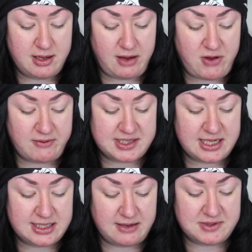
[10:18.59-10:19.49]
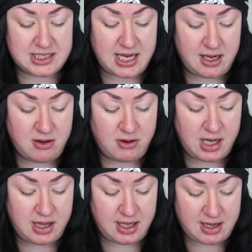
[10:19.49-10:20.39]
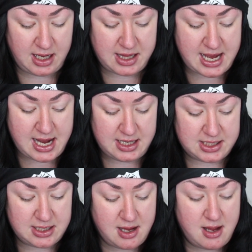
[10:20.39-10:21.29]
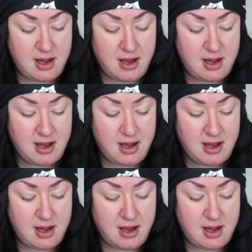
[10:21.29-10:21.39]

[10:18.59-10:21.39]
if you have sensitive skin or anything like that.